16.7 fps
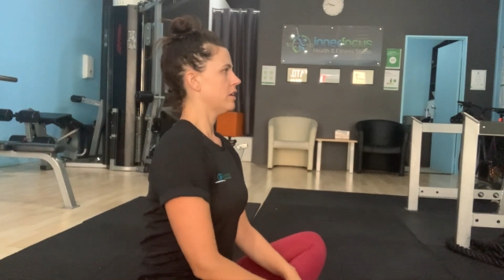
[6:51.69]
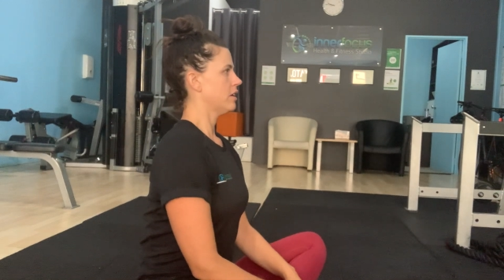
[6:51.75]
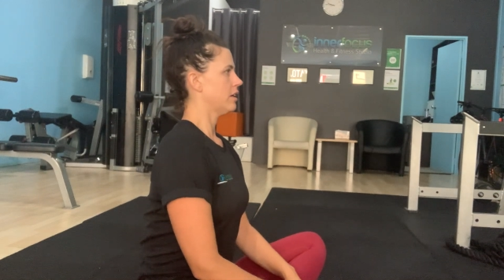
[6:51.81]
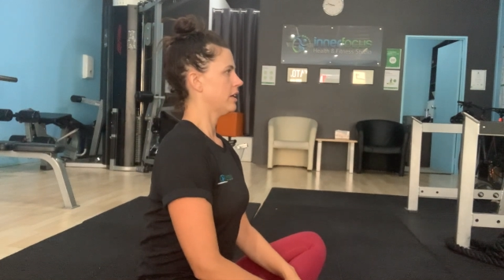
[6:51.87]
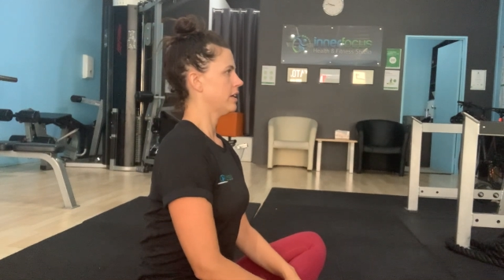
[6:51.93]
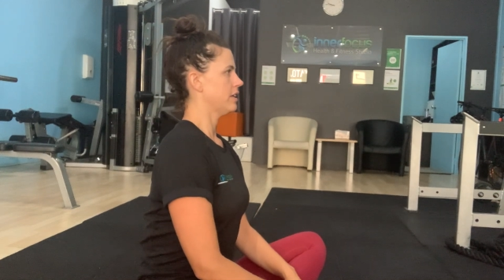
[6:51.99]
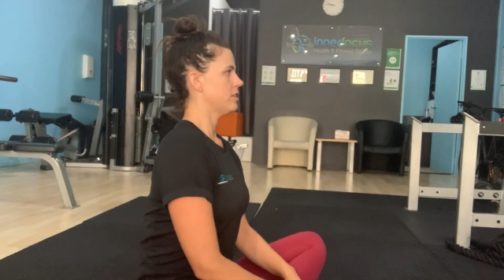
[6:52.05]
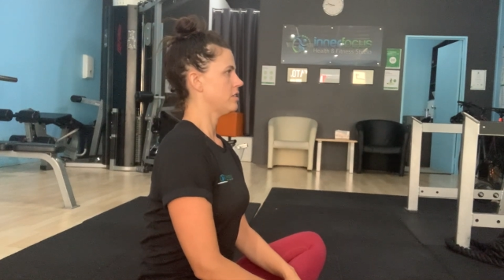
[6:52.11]

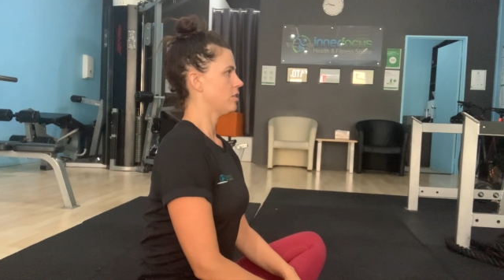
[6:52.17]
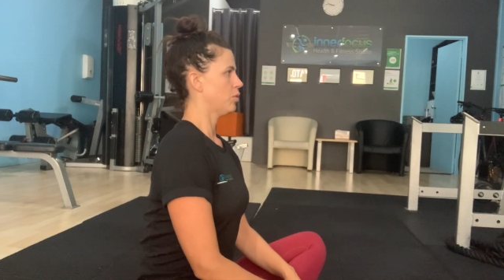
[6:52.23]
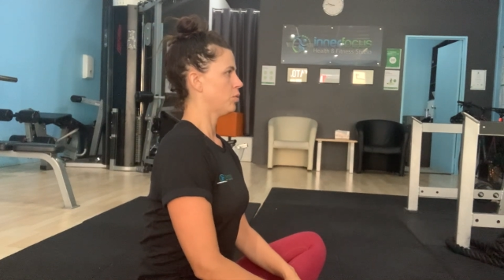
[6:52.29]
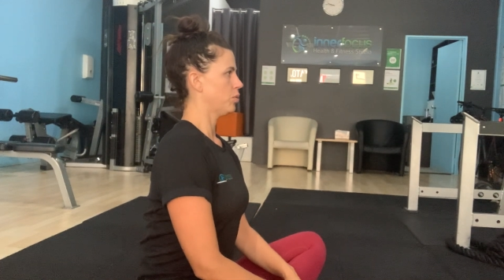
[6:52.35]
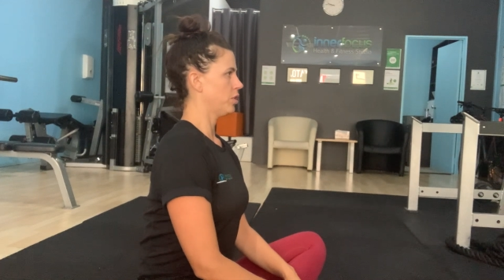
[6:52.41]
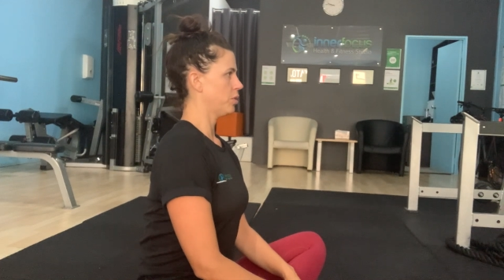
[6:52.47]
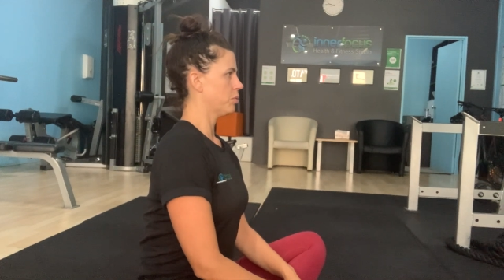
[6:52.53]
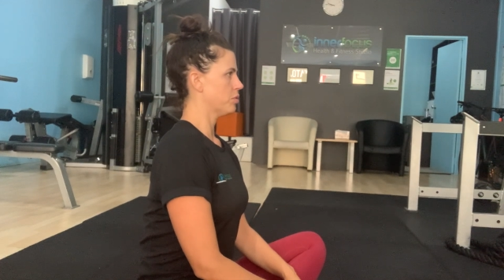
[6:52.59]
And
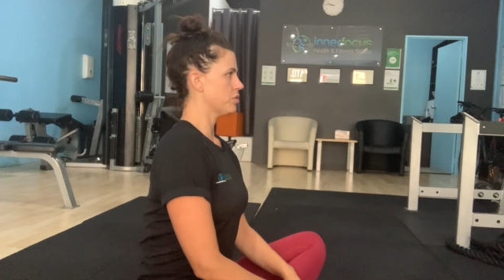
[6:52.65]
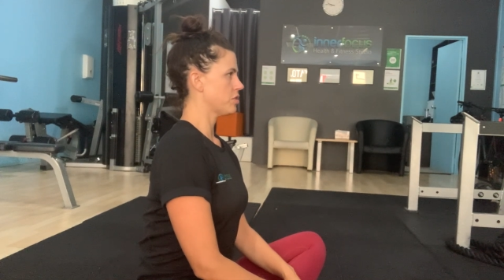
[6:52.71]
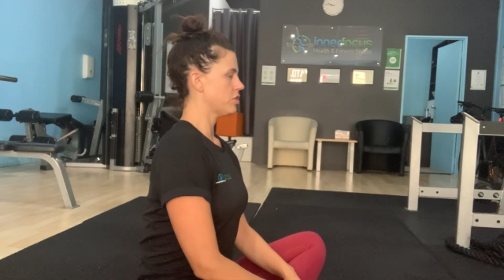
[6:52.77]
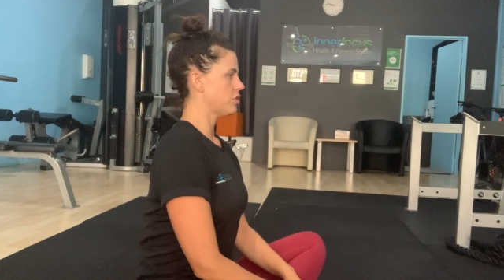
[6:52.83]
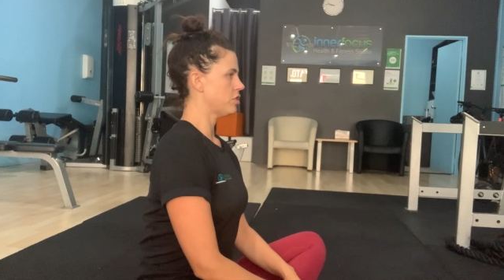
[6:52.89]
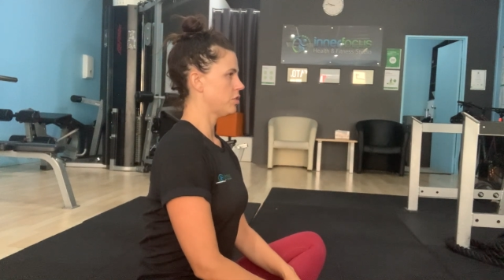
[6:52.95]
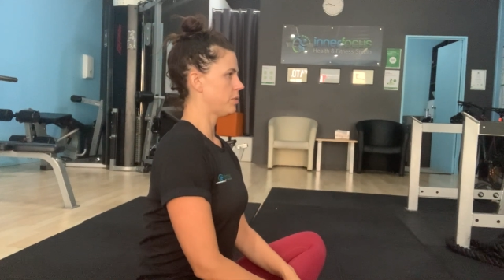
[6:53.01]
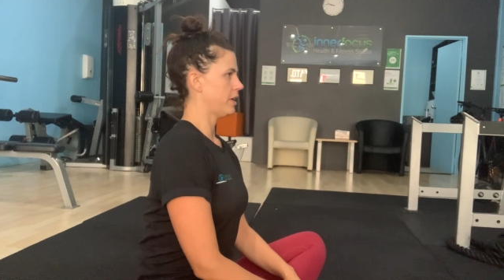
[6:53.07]
all you want to
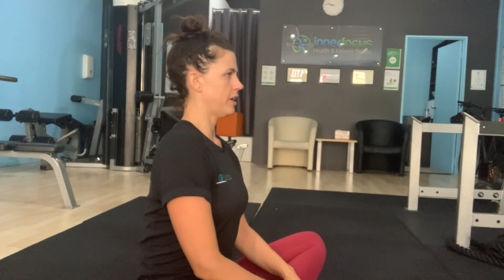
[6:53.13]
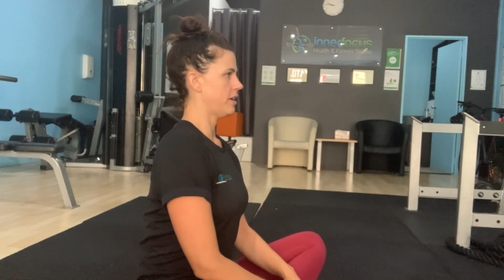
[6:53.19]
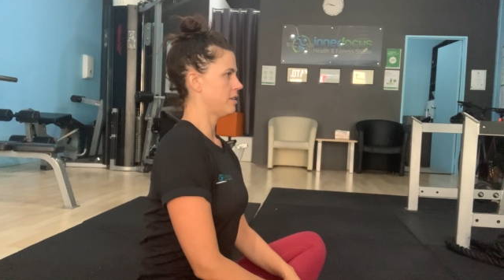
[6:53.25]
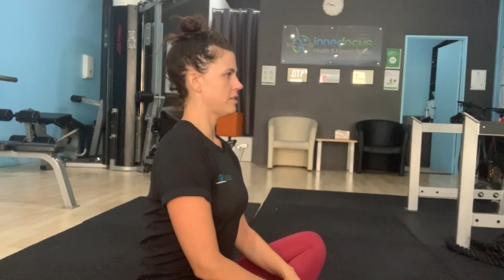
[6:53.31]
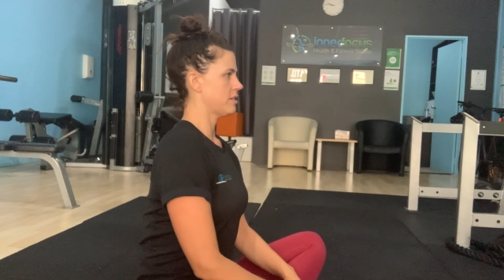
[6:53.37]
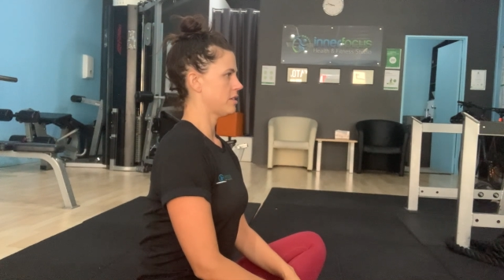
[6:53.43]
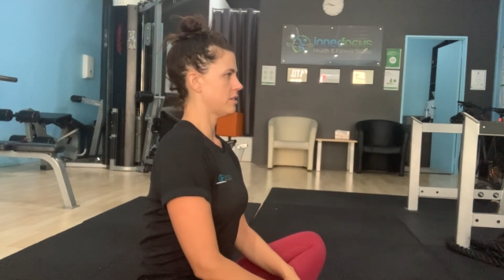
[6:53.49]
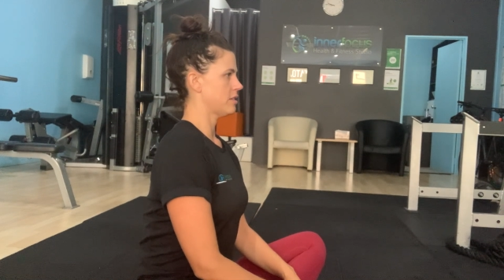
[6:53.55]
do
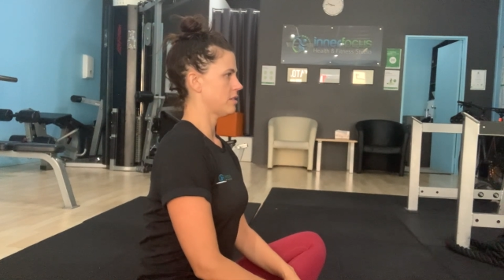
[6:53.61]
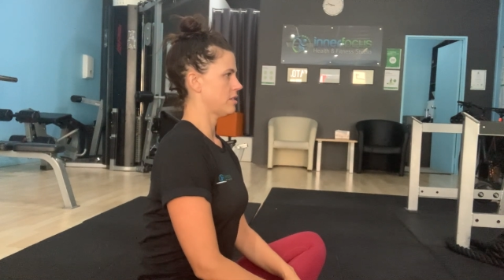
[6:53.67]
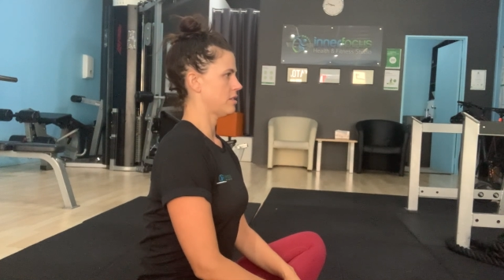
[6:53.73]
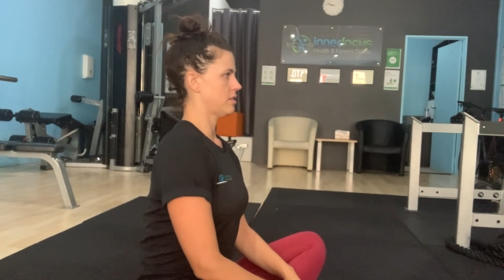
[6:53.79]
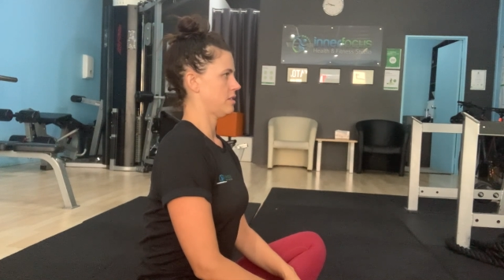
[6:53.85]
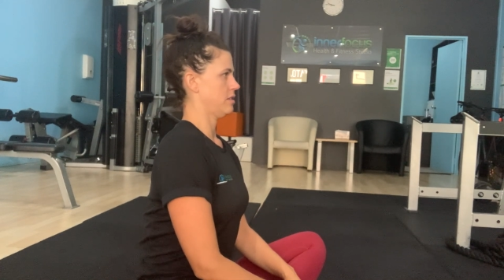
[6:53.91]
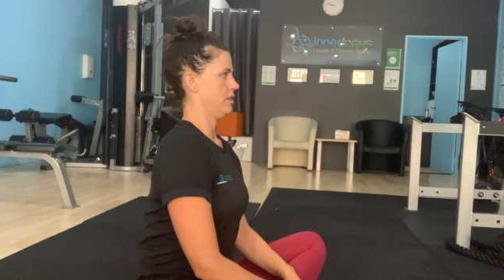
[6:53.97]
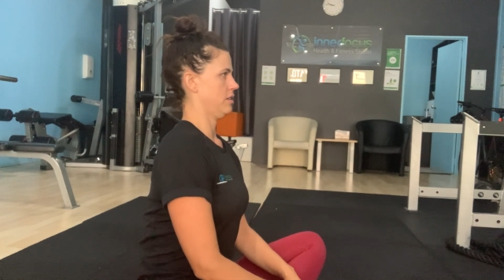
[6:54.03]
is
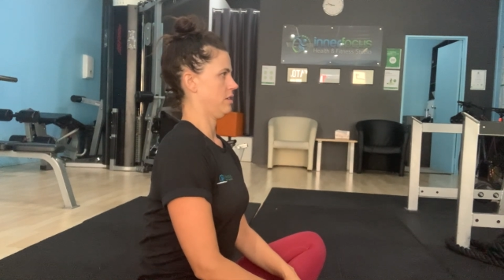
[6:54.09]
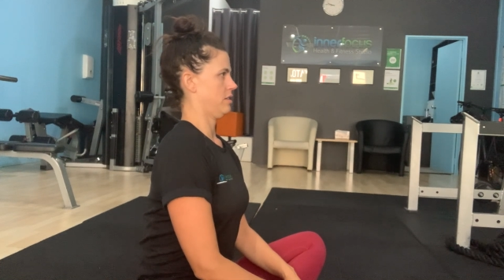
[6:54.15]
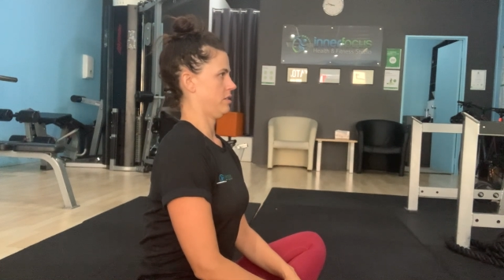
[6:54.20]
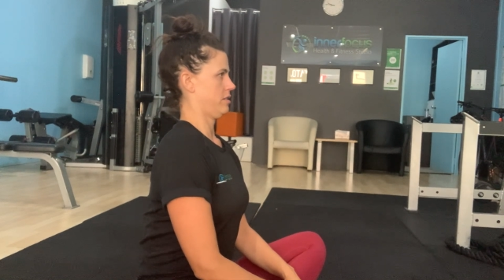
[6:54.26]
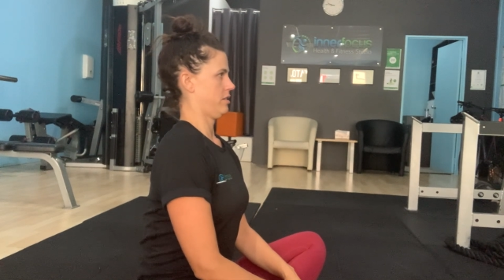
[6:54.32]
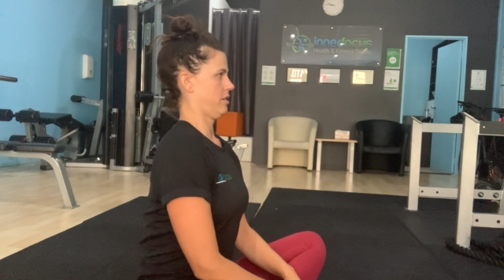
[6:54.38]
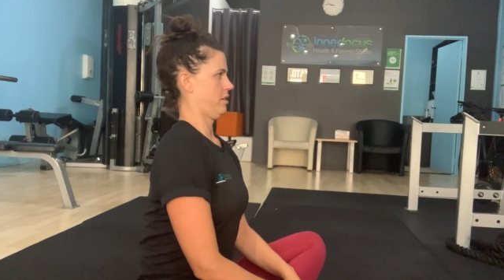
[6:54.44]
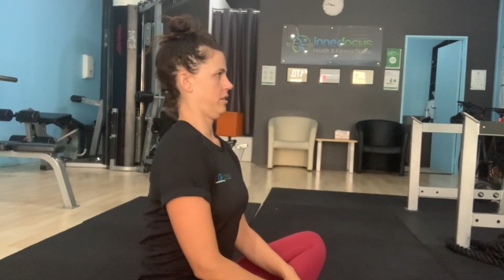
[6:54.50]

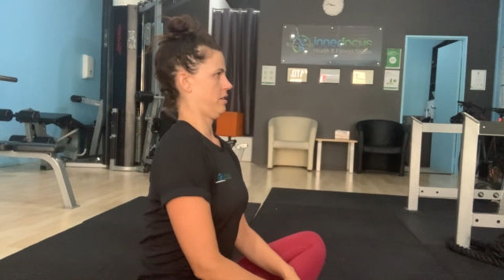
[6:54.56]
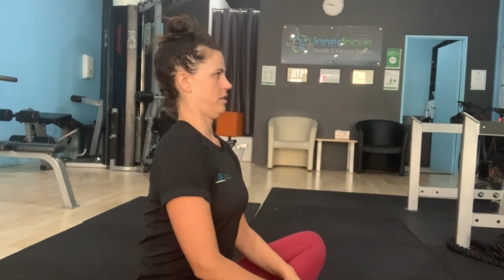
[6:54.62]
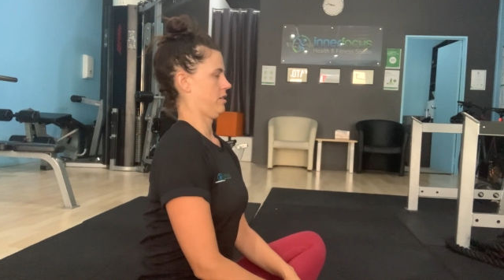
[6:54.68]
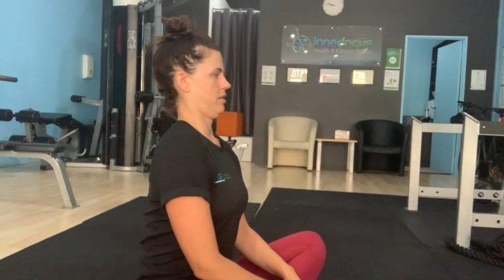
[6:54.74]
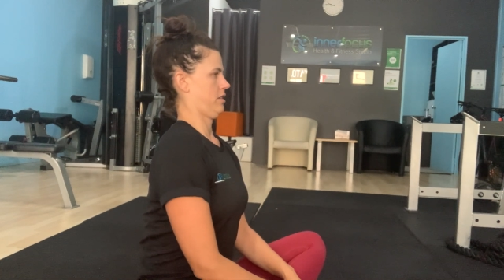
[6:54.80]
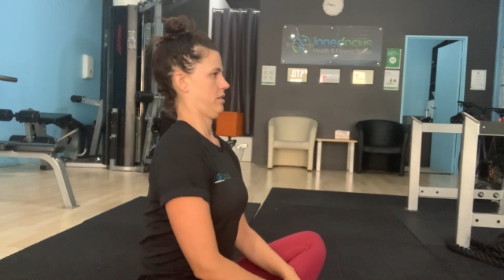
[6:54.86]
slide